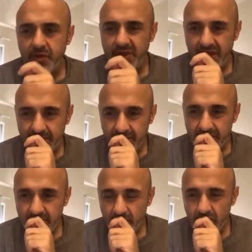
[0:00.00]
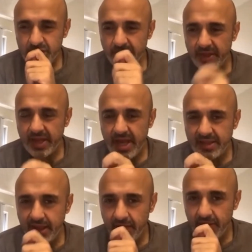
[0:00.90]
verse 11, which is the
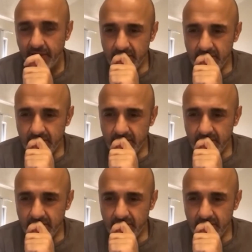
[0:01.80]
context?